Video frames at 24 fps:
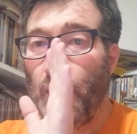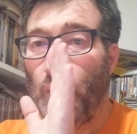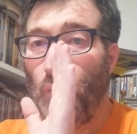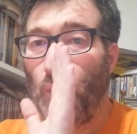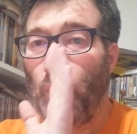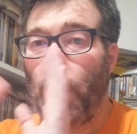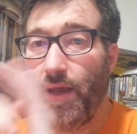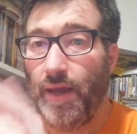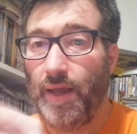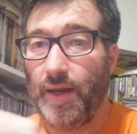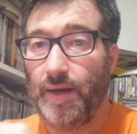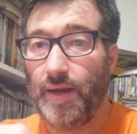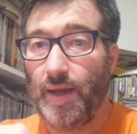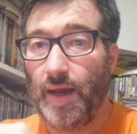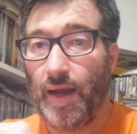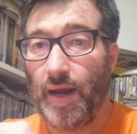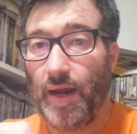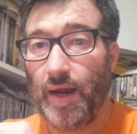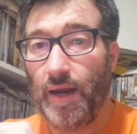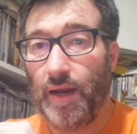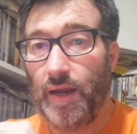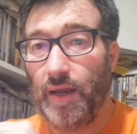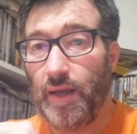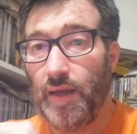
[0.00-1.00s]
When
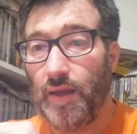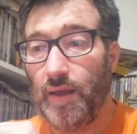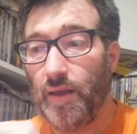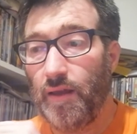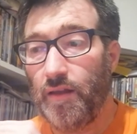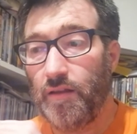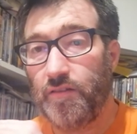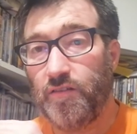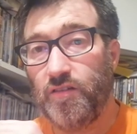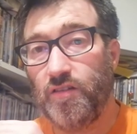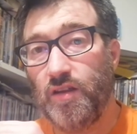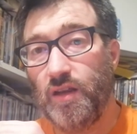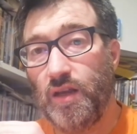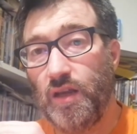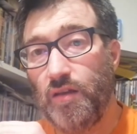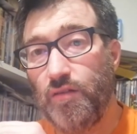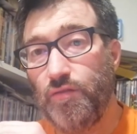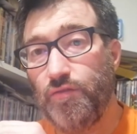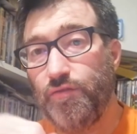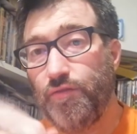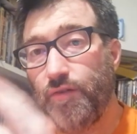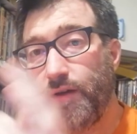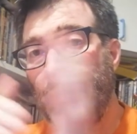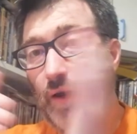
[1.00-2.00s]
I
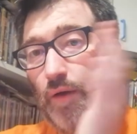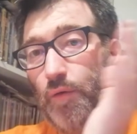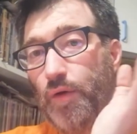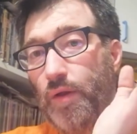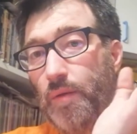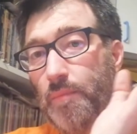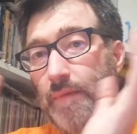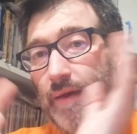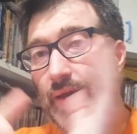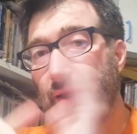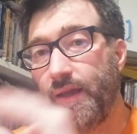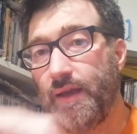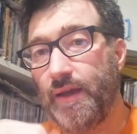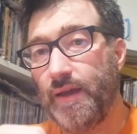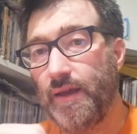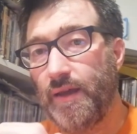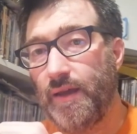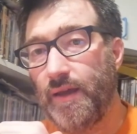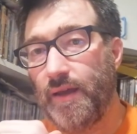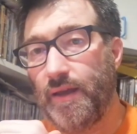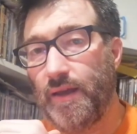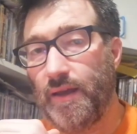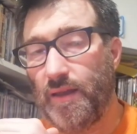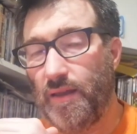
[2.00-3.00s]
achieve, I will make
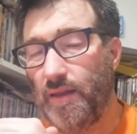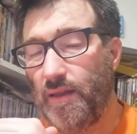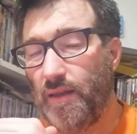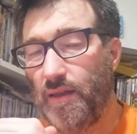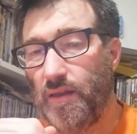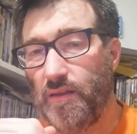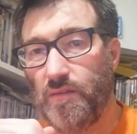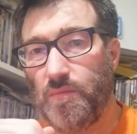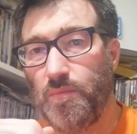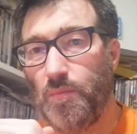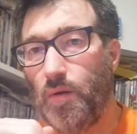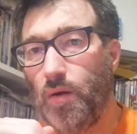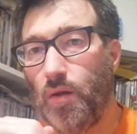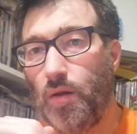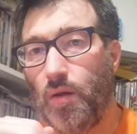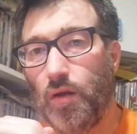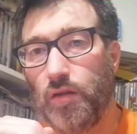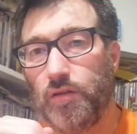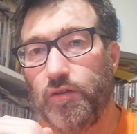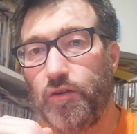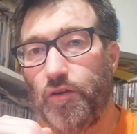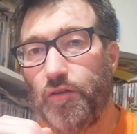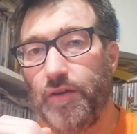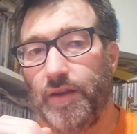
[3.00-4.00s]
a small
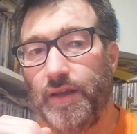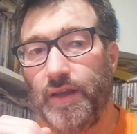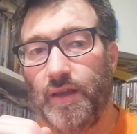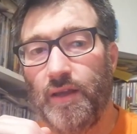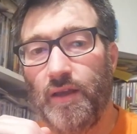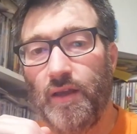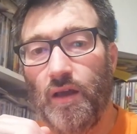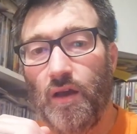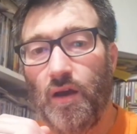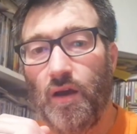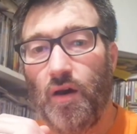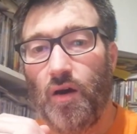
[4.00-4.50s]
lottery